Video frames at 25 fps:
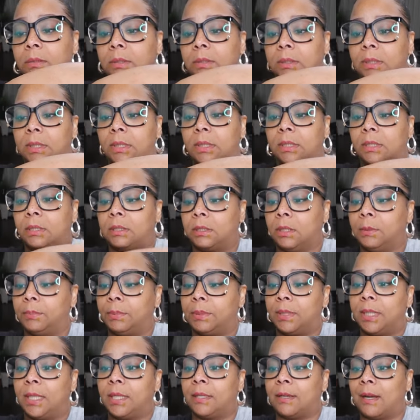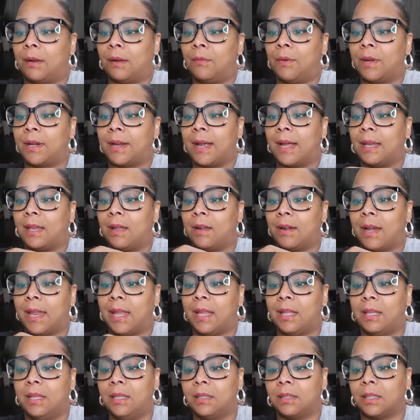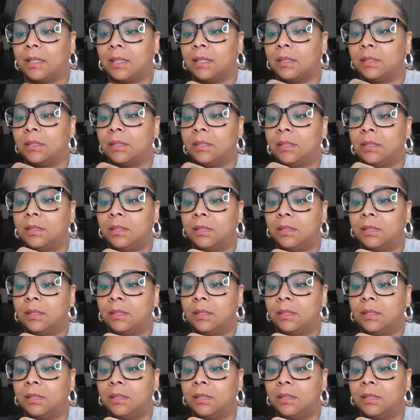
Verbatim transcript: That's super tender. I wonder how long they cook this.